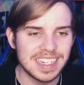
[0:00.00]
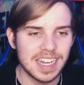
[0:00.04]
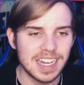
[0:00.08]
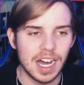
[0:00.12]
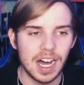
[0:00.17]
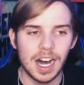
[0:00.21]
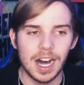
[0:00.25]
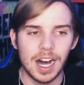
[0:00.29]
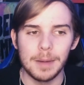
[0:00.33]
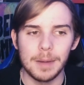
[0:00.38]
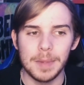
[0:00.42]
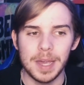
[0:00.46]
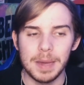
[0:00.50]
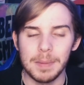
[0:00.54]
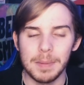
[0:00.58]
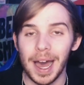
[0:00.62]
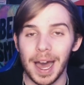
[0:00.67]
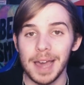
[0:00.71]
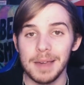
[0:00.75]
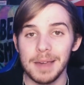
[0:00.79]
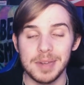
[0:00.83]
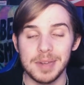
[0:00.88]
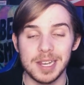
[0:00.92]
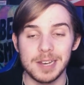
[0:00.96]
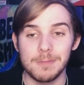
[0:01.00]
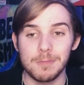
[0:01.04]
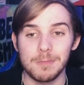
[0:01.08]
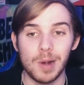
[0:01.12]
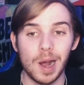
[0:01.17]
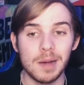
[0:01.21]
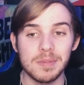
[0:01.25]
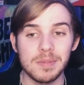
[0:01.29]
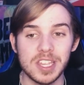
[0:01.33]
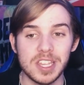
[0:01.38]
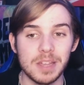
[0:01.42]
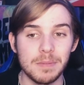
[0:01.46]
um, in my opinion,
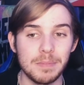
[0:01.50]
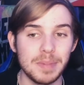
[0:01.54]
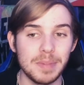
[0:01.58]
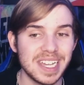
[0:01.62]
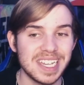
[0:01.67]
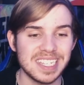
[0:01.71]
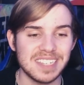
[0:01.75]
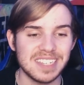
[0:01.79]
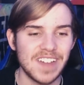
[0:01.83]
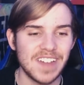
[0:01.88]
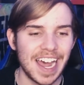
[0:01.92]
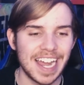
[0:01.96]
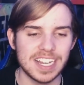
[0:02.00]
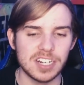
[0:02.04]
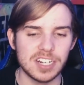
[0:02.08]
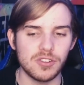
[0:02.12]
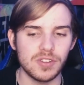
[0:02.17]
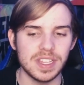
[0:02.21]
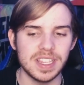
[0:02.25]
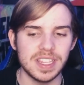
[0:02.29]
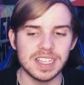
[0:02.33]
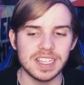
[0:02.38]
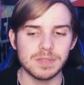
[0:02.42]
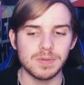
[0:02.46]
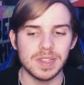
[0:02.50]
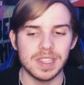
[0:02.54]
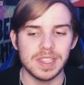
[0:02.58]
probably the biggest factor in this one. The